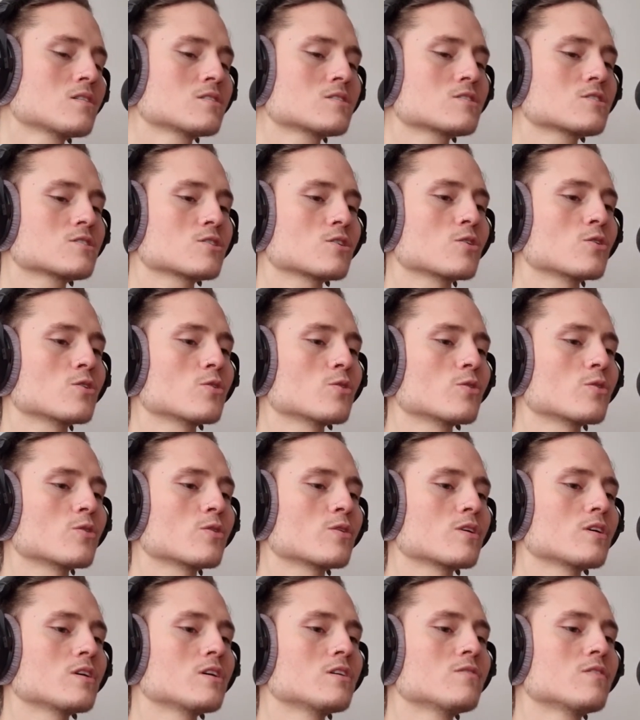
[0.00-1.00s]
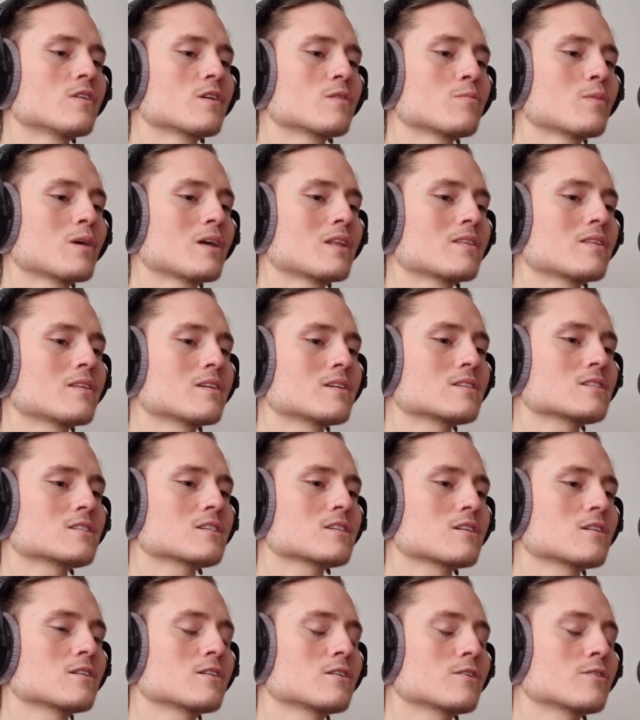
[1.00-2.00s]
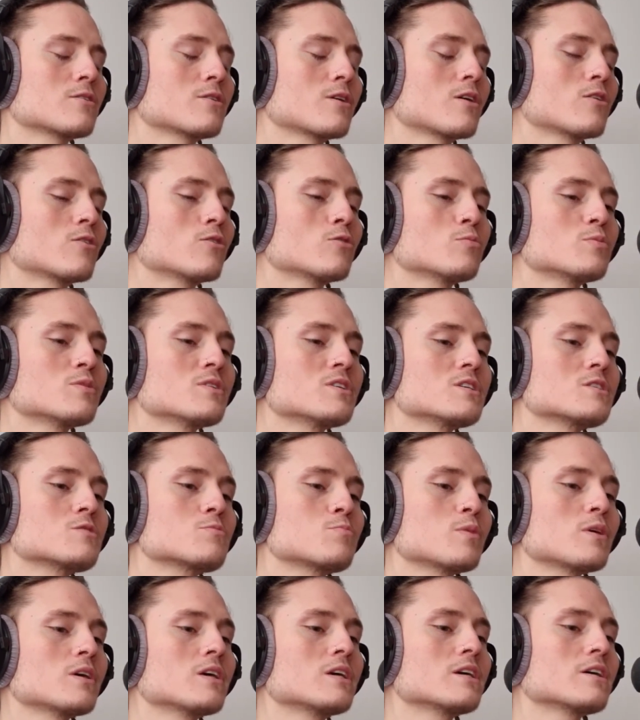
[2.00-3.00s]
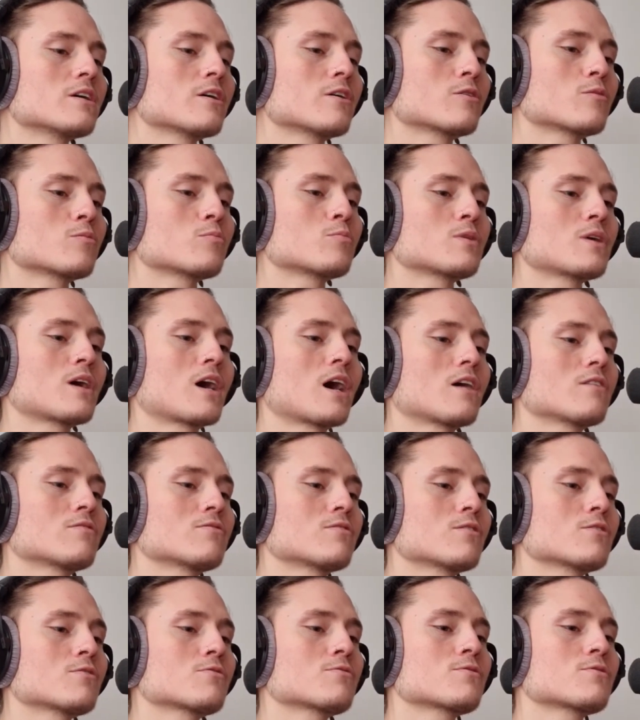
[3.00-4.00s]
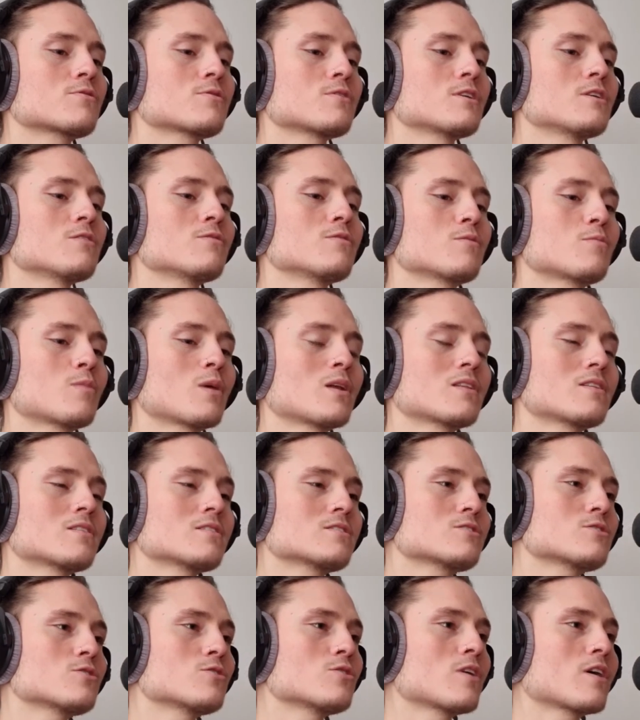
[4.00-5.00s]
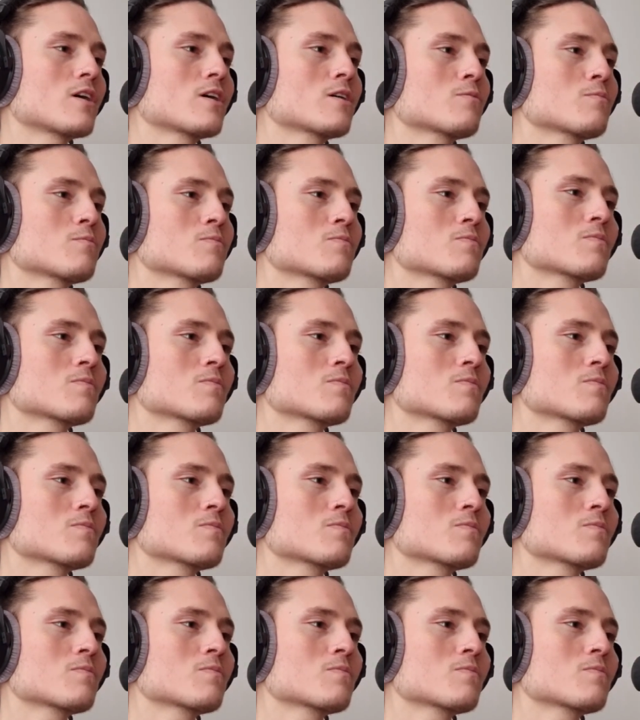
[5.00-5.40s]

So, Ivan Mendez, I'll be speaking on behalf of Ivan Mendez today.